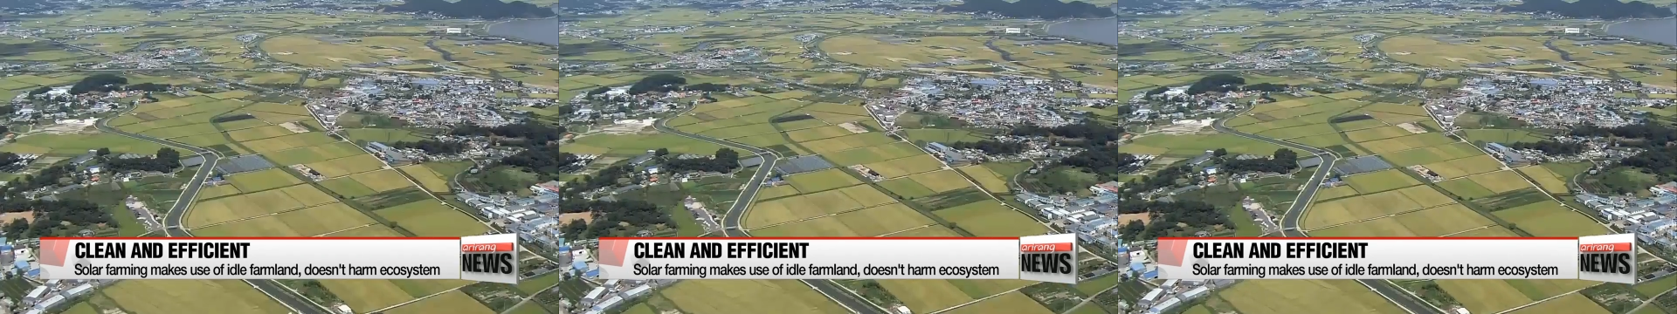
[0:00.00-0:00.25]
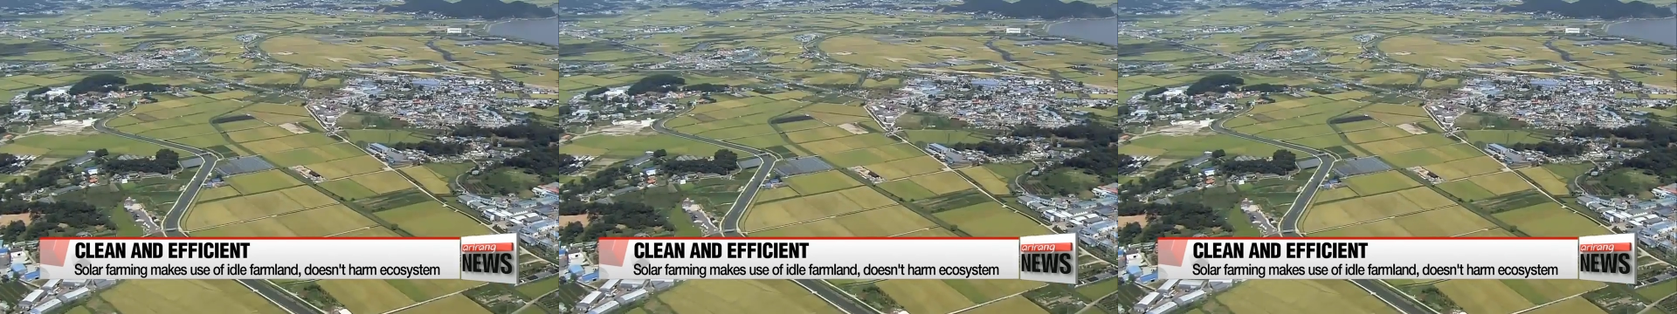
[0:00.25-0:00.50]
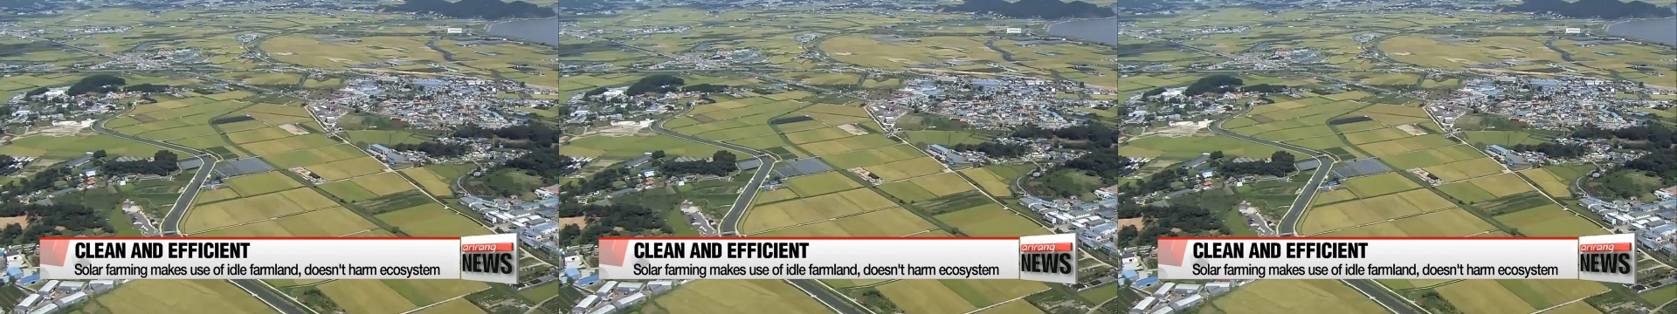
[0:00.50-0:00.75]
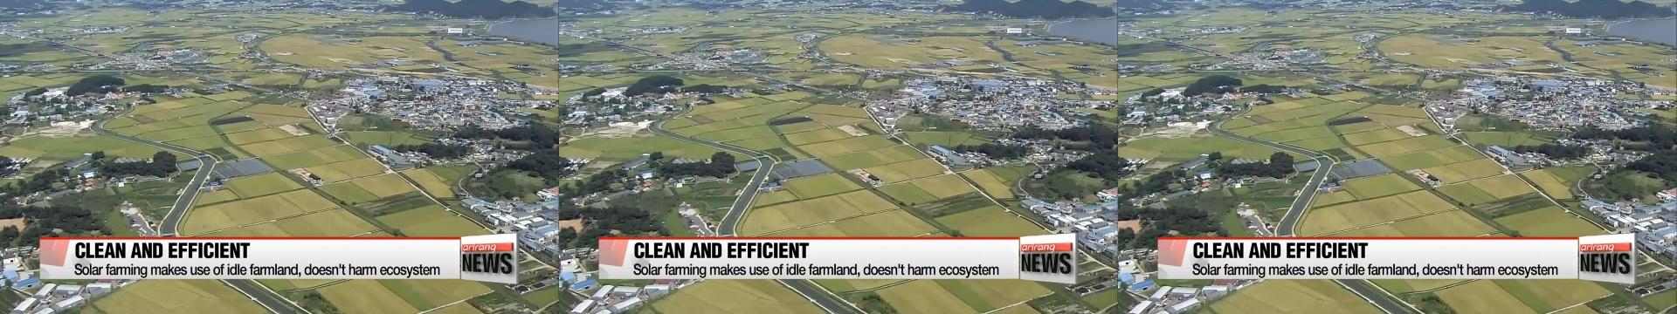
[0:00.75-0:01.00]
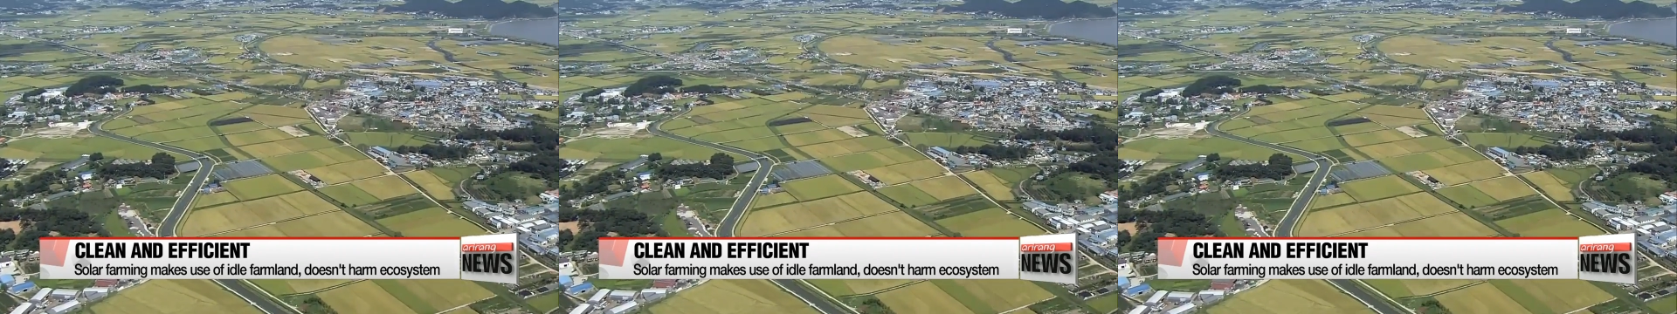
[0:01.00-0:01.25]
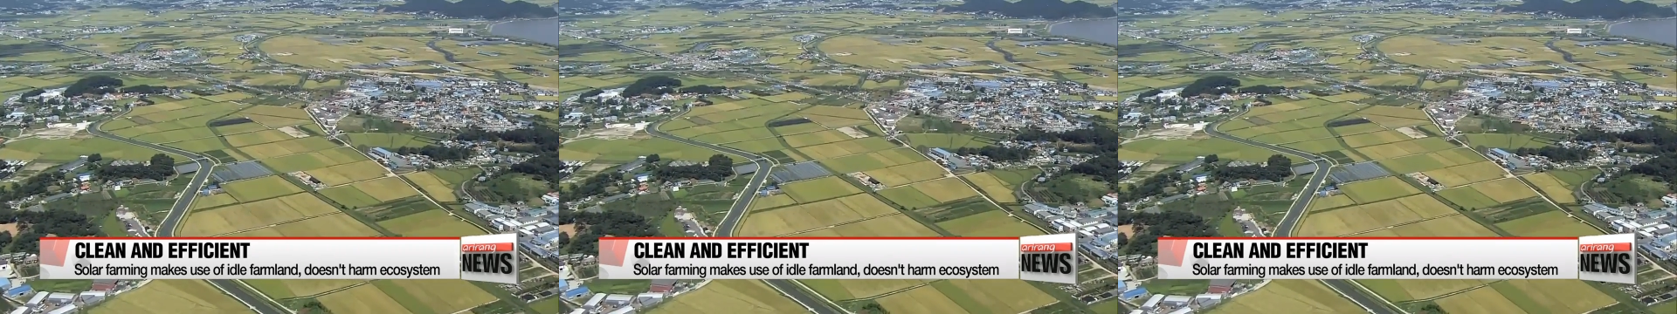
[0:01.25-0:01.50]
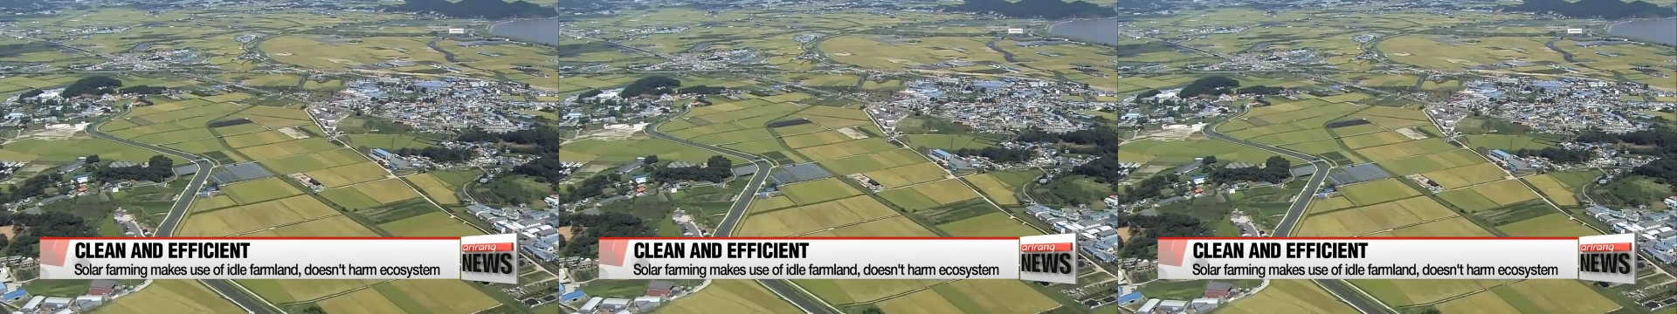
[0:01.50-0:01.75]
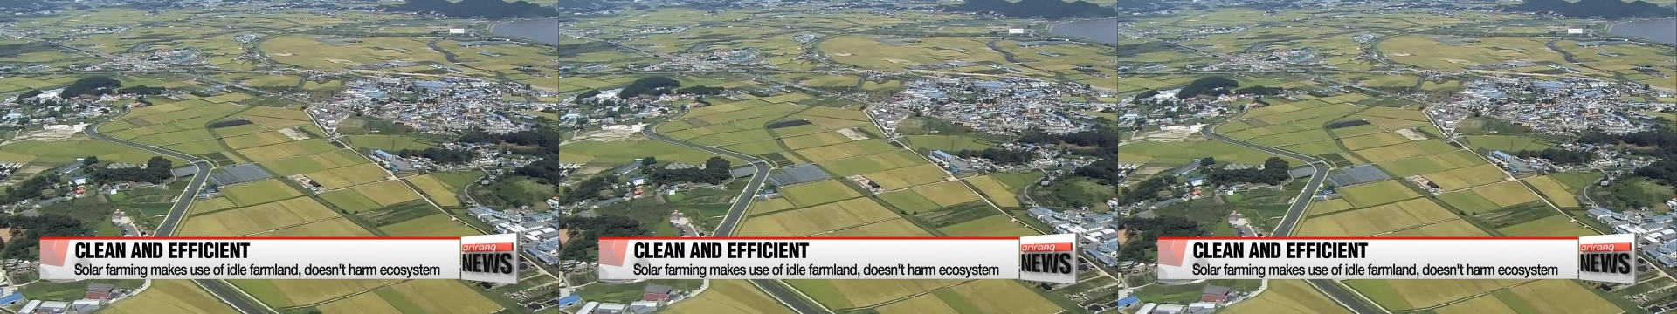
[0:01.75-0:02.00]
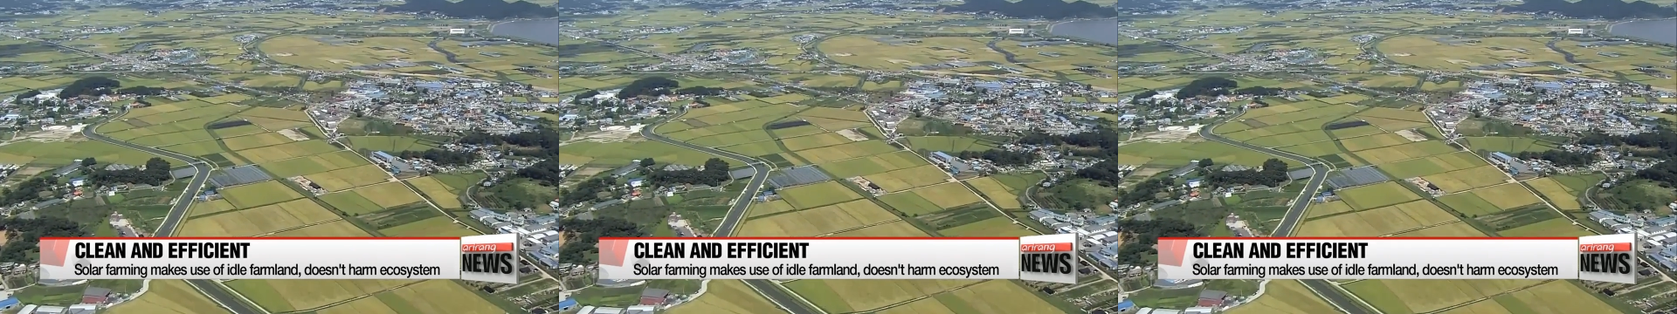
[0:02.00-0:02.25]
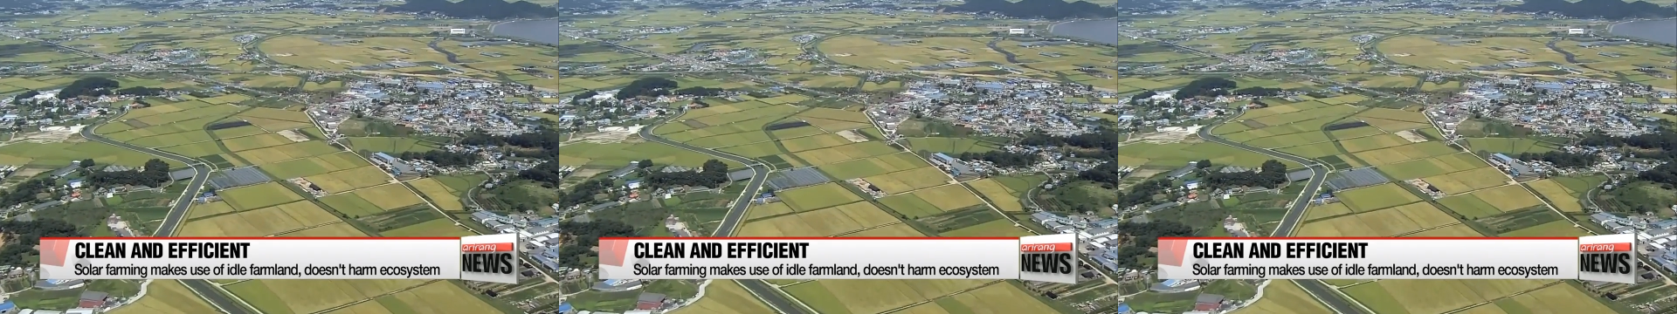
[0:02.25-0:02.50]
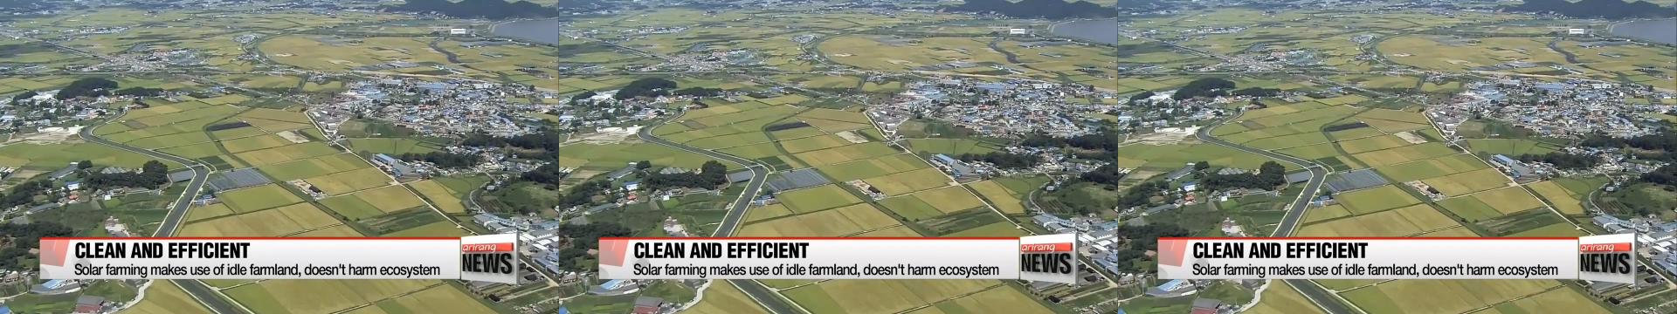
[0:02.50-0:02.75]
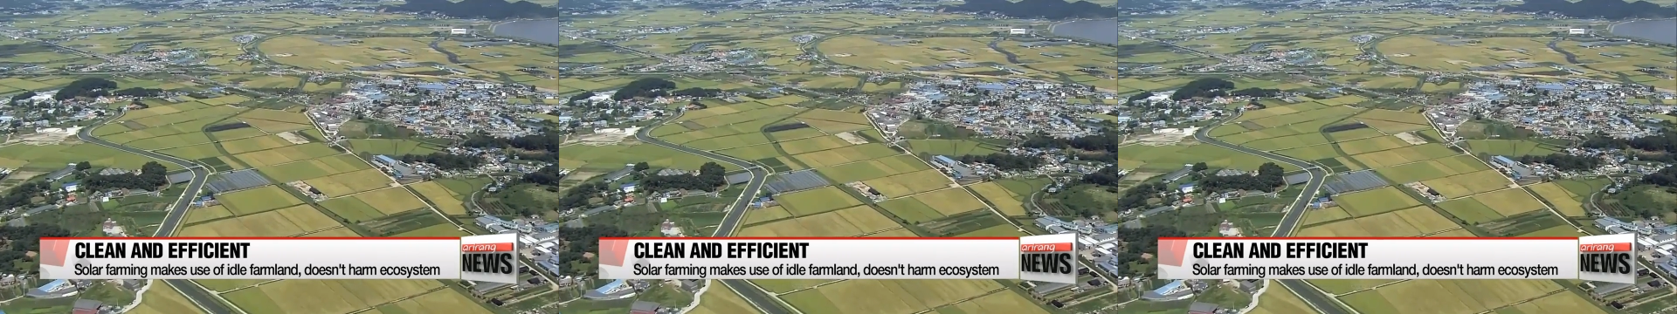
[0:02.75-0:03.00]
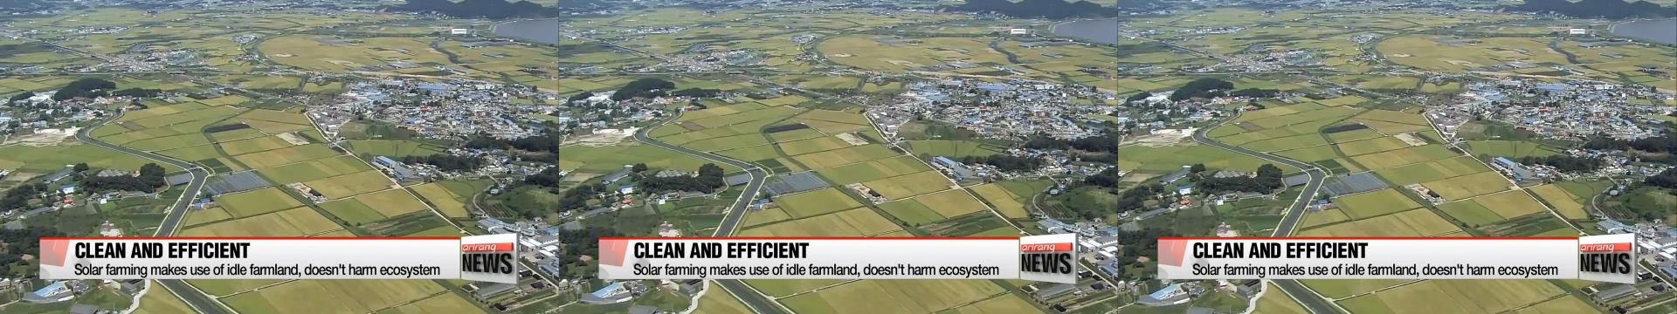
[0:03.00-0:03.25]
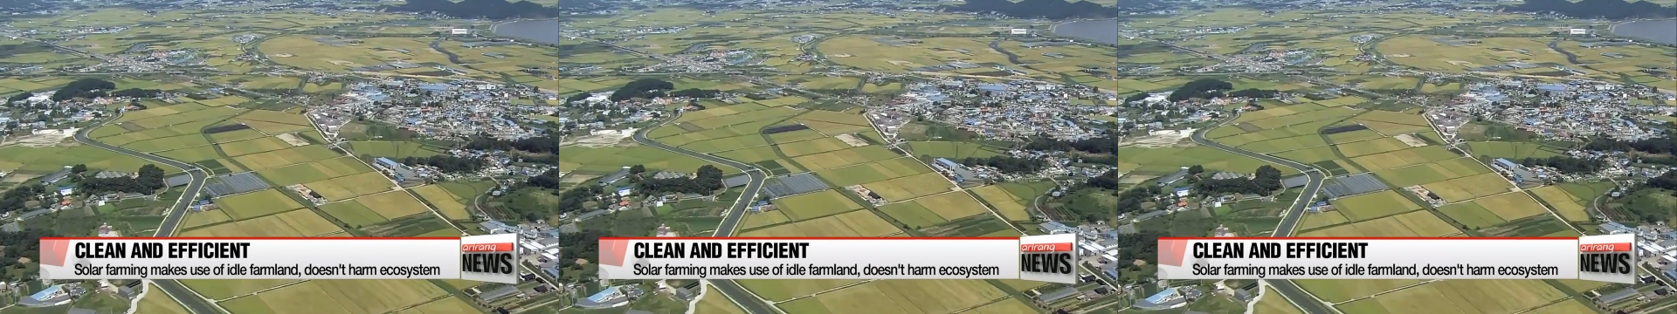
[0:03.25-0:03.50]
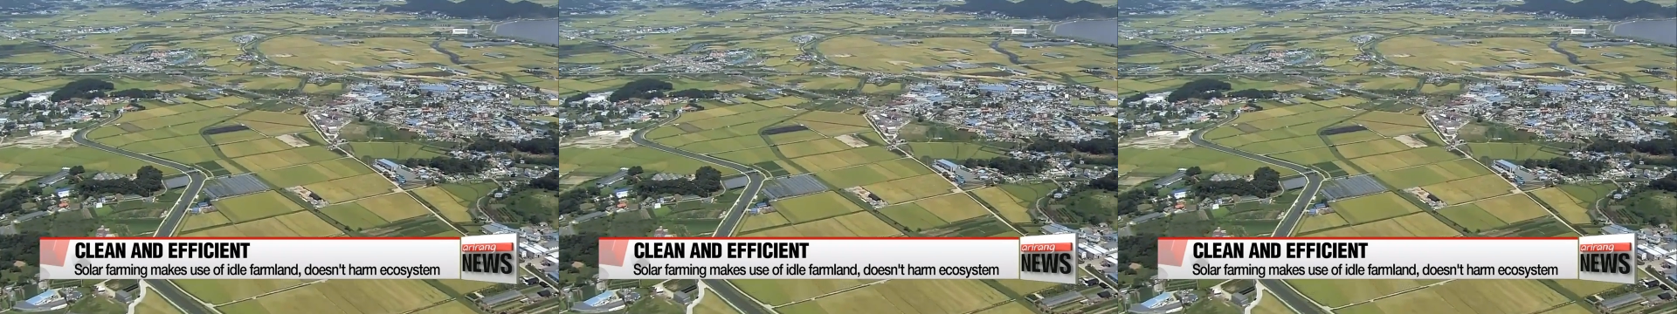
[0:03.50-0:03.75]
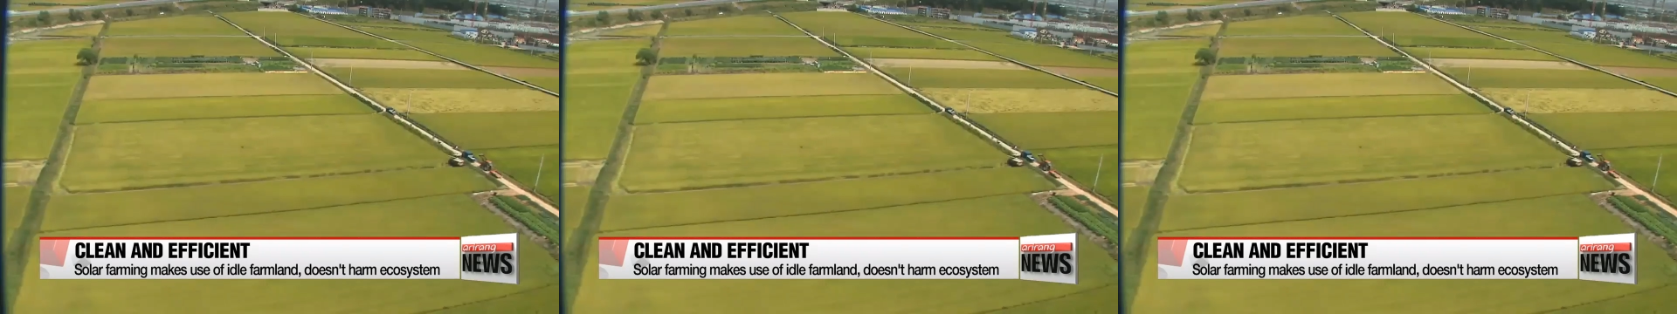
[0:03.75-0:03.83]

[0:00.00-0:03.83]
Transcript: Nobody's mouth can be seen.